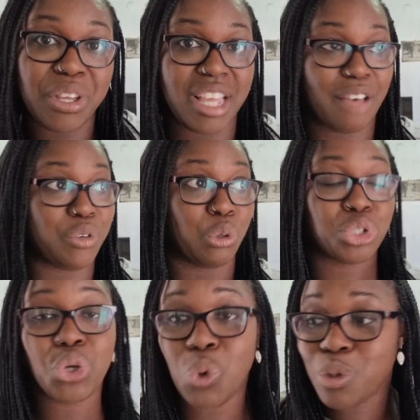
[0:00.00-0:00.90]
You have new
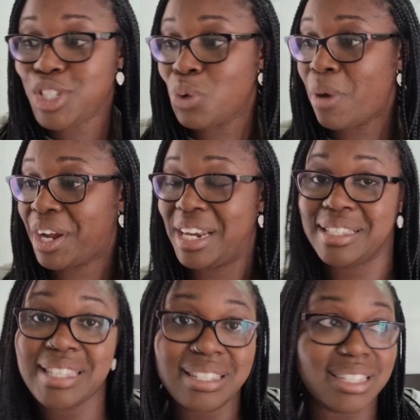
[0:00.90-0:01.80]
tools, new marketing
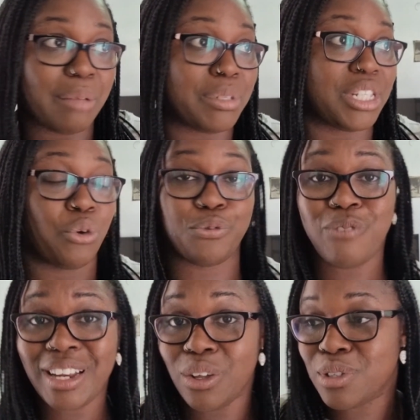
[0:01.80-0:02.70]
systems, new
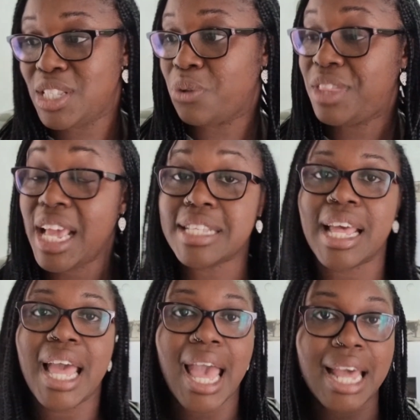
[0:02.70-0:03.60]
funnels, new things,
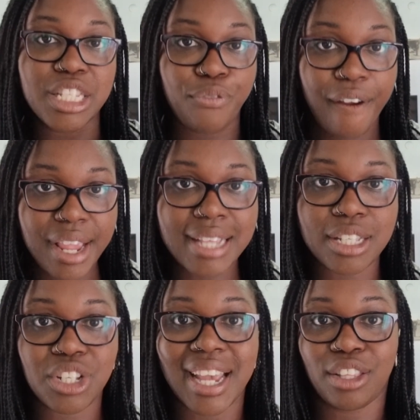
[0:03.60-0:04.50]
and it's very easy
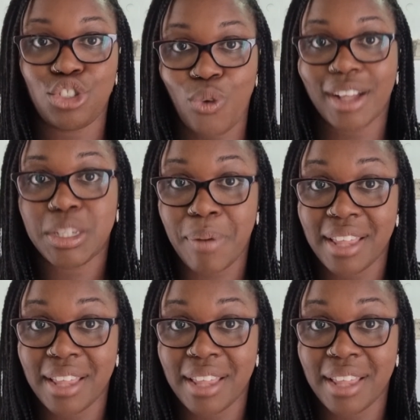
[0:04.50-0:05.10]
to get distracted by